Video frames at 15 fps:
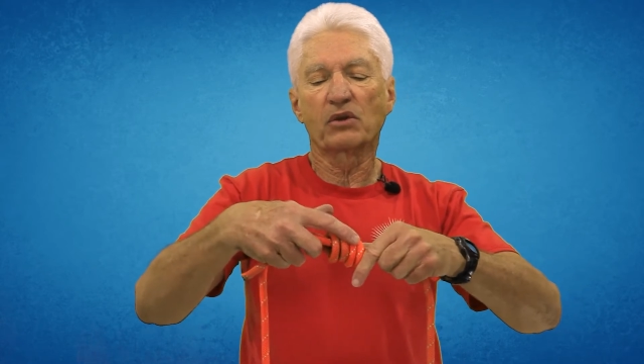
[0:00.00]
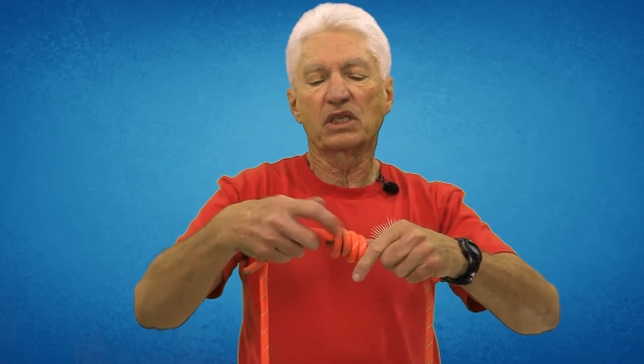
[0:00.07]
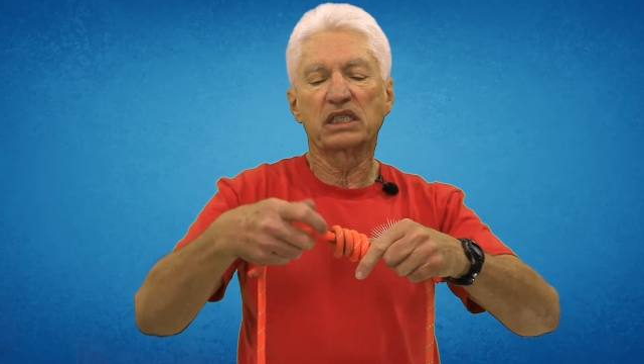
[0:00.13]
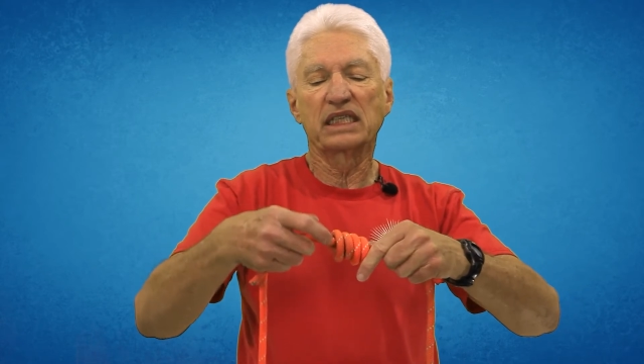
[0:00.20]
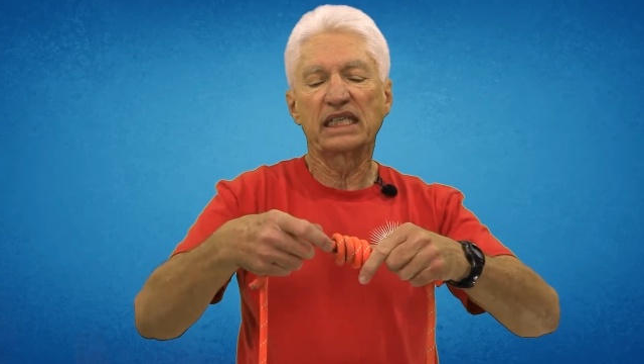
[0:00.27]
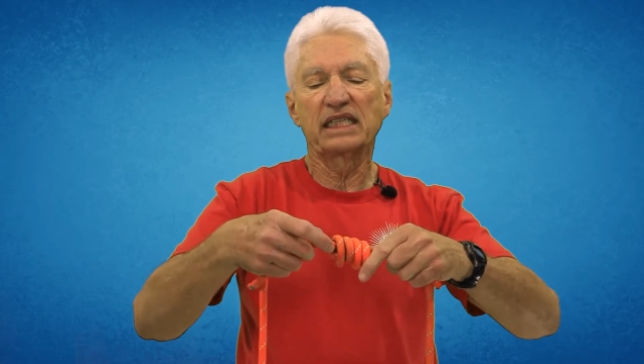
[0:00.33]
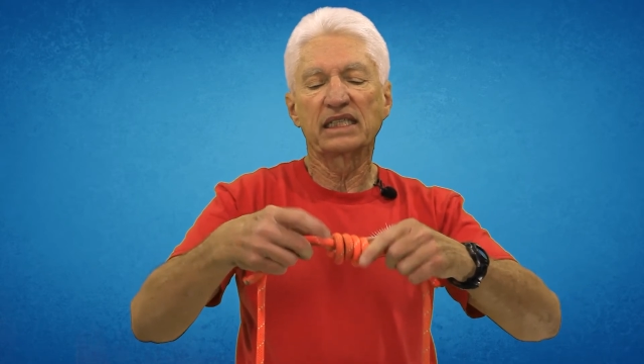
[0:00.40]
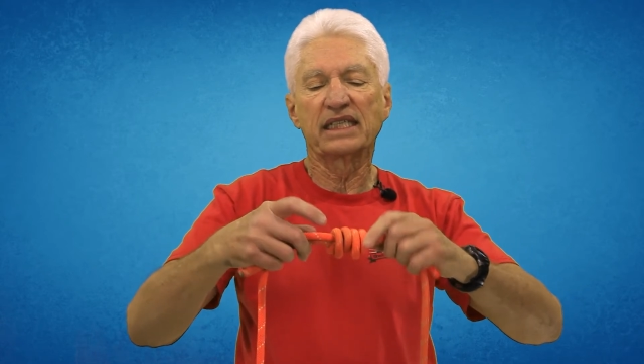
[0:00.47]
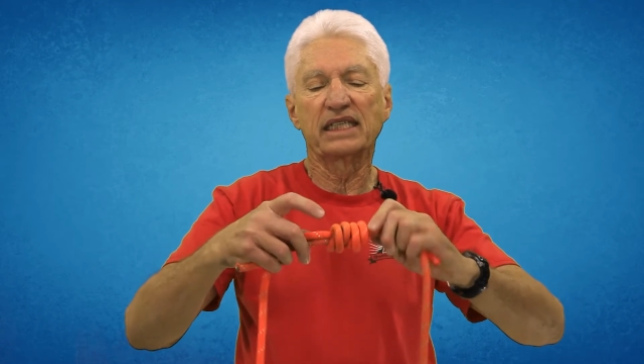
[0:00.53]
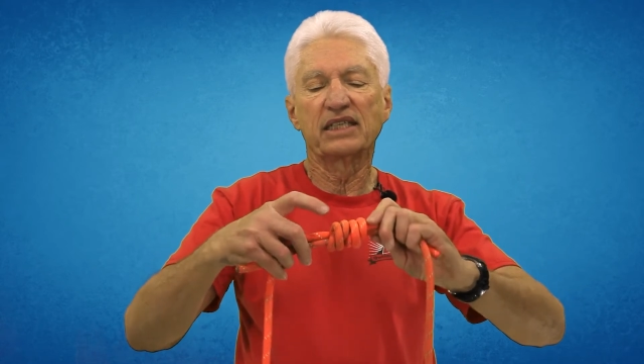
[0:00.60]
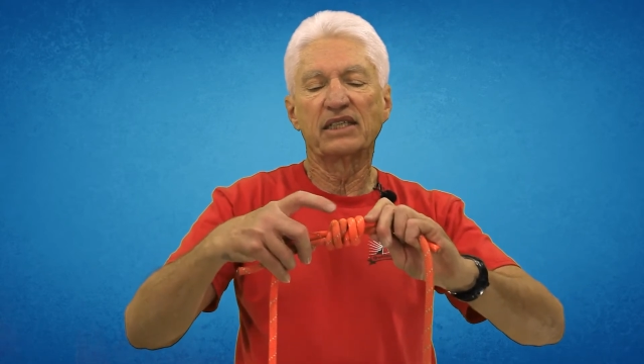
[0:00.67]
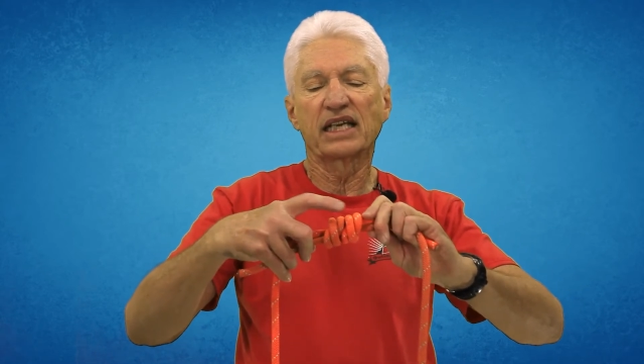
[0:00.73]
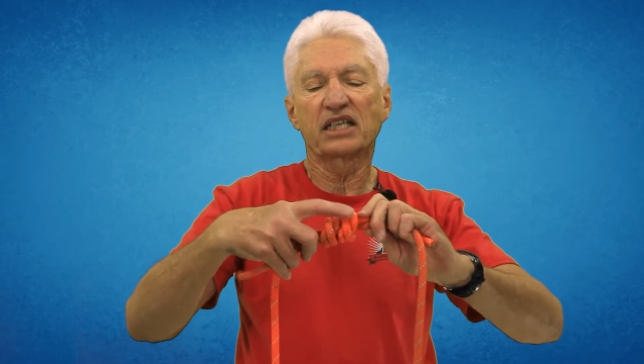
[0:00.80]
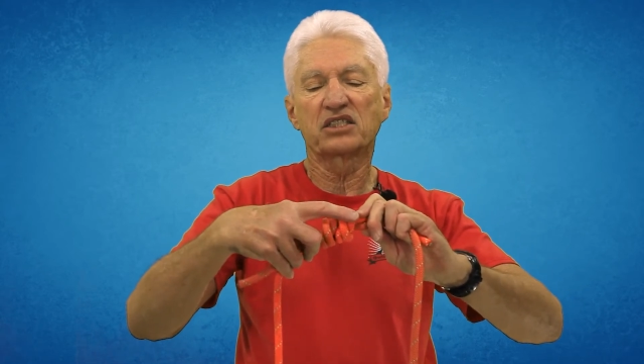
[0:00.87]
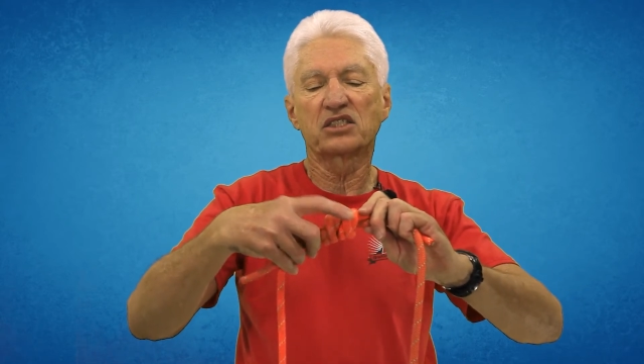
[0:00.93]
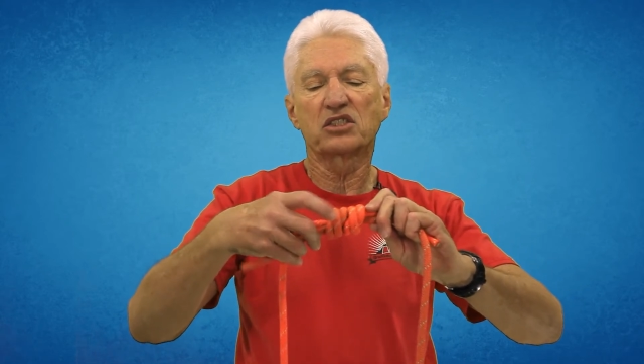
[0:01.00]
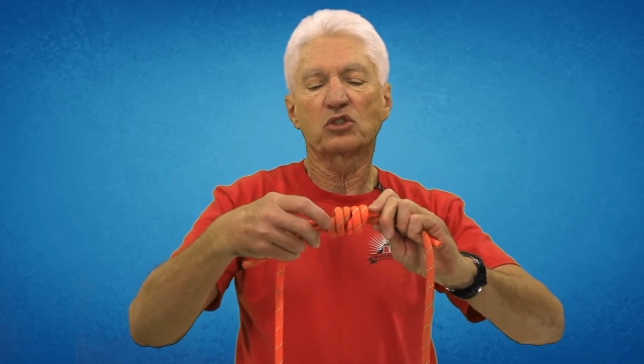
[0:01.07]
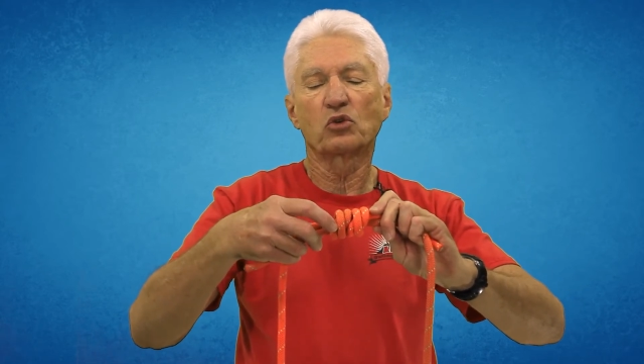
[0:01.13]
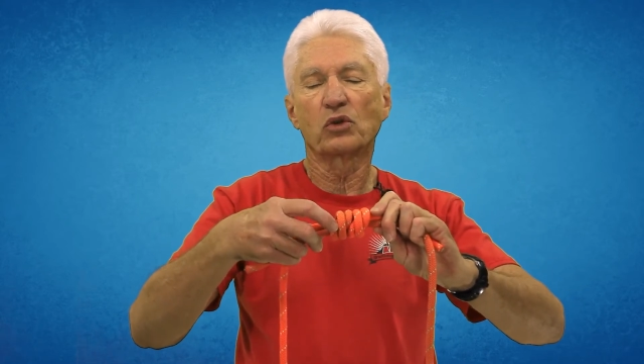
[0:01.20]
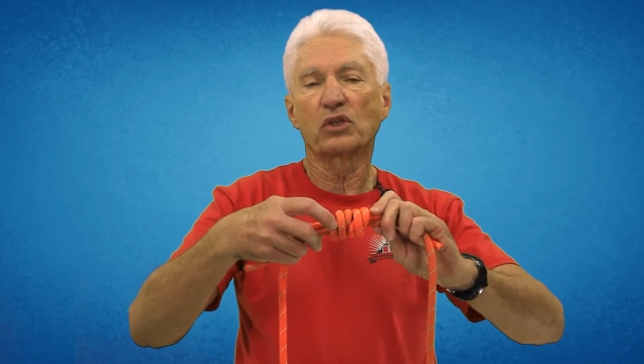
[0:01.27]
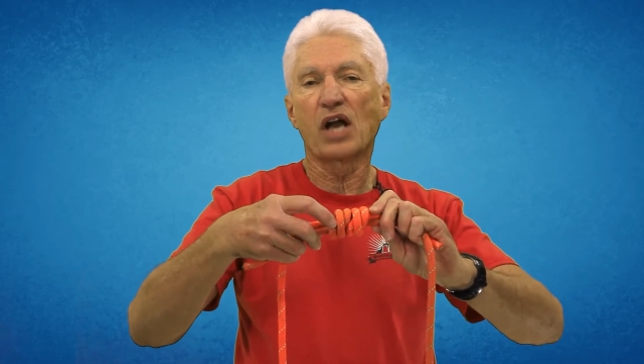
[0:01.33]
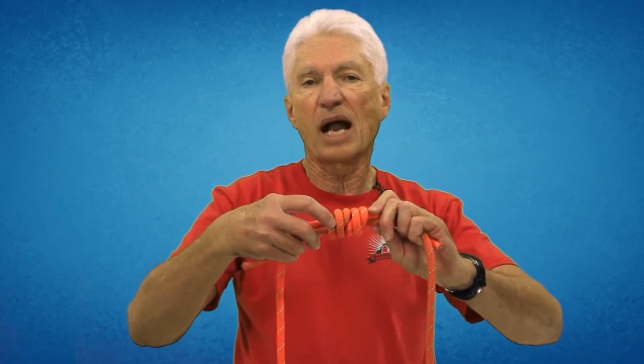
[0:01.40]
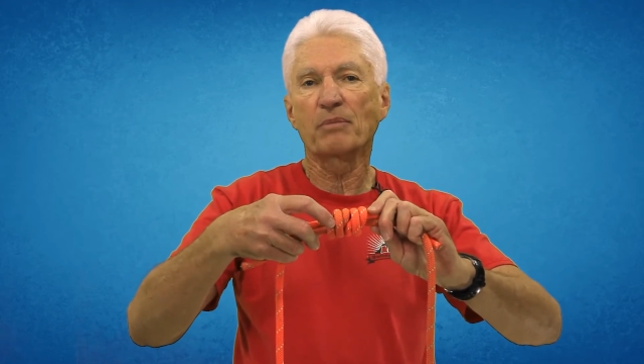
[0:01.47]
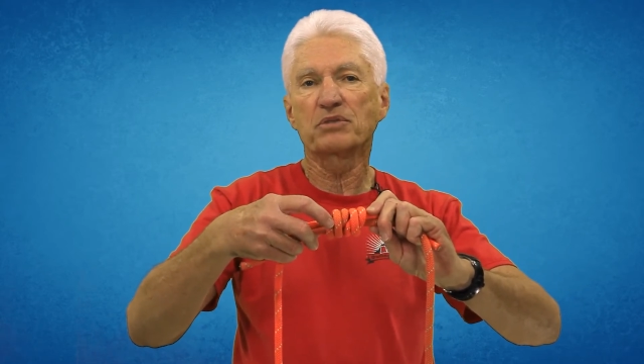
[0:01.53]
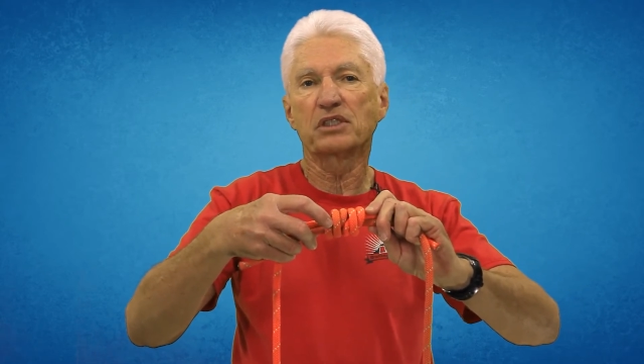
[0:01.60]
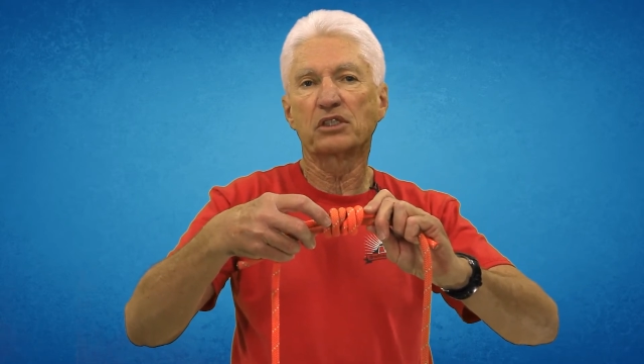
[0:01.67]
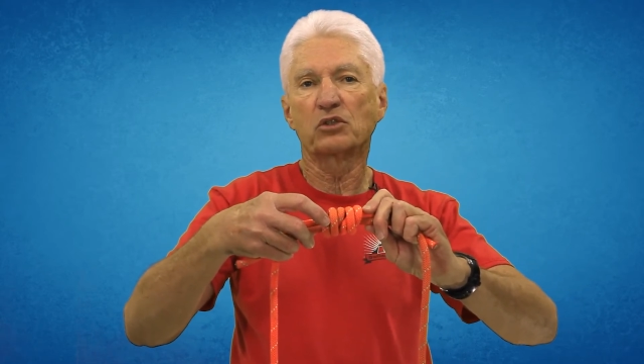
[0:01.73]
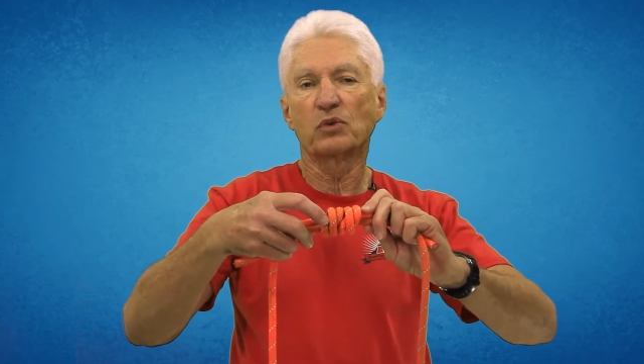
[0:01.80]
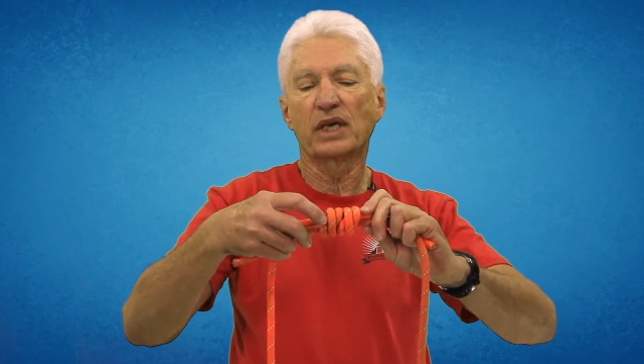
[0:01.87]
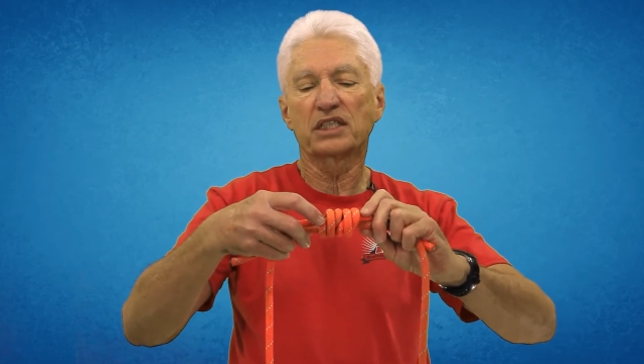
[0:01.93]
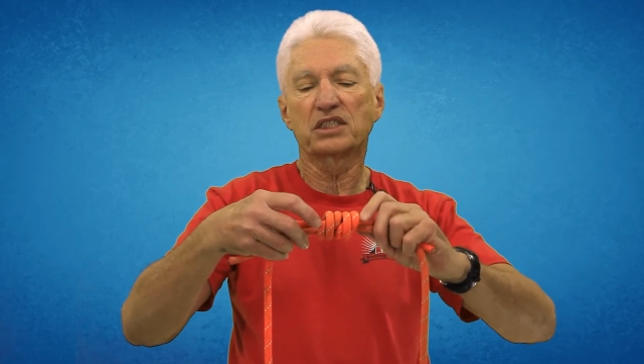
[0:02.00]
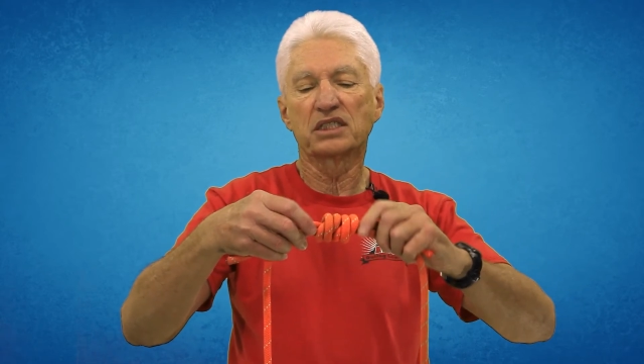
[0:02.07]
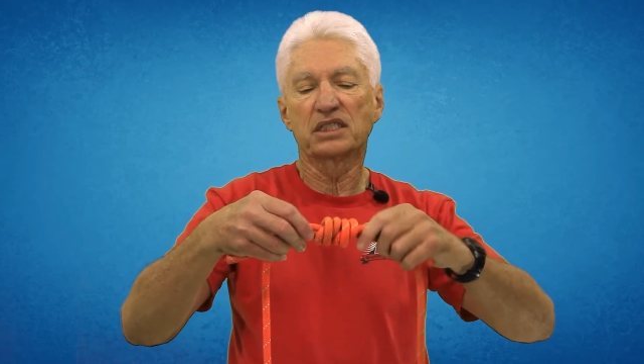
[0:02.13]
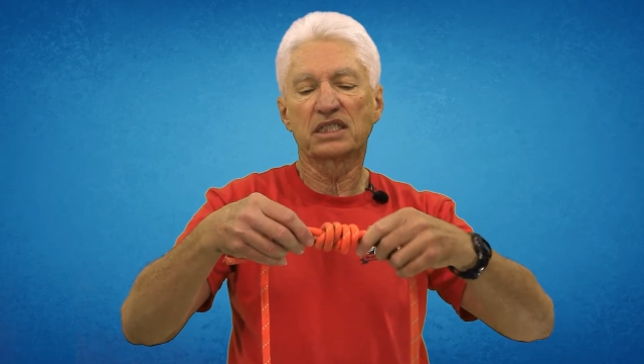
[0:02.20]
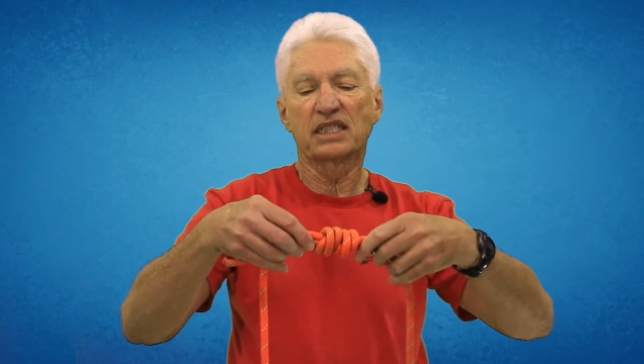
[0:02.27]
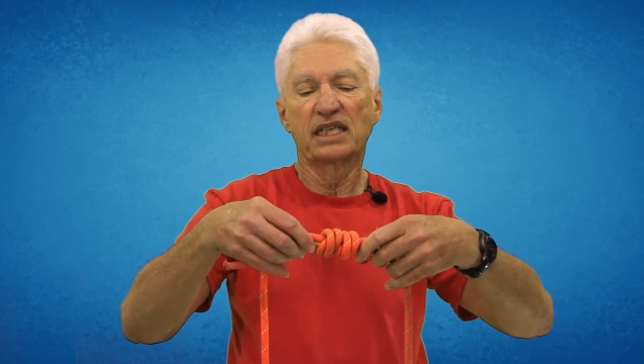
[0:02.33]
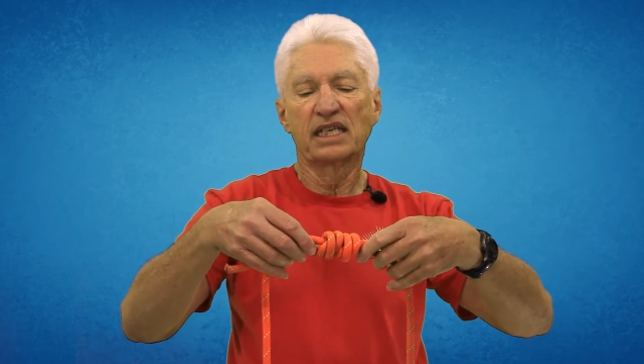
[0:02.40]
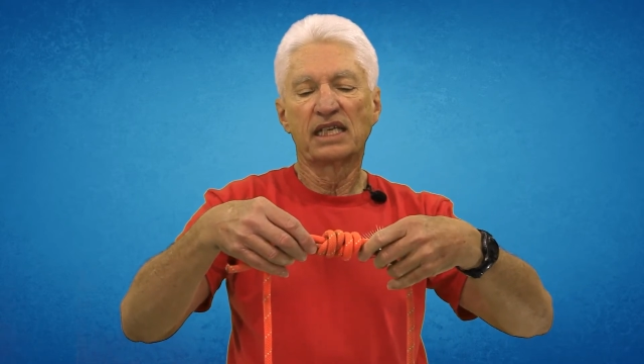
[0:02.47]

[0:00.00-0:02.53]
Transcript: cleanly and the X's are going opposite directions,